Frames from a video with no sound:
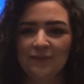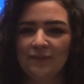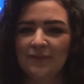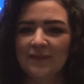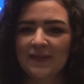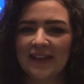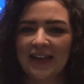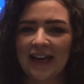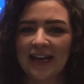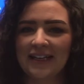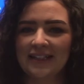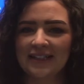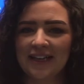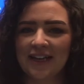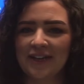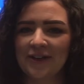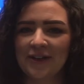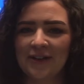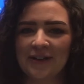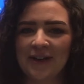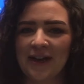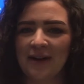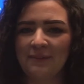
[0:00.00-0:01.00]
Guys, I
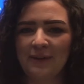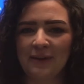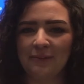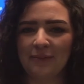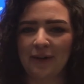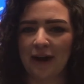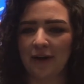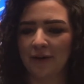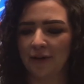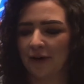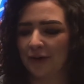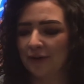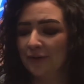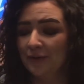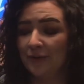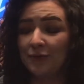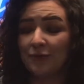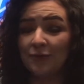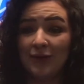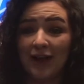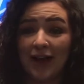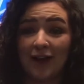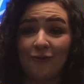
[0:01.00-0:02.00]
could not be prouder.
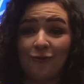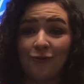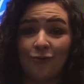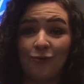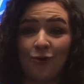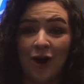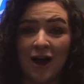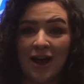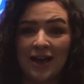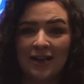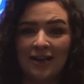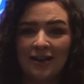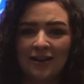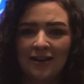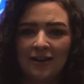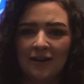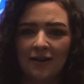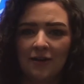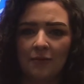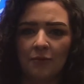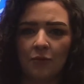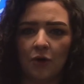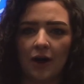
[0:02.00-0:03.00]
We have one
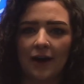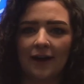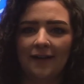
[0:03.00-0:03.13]
more.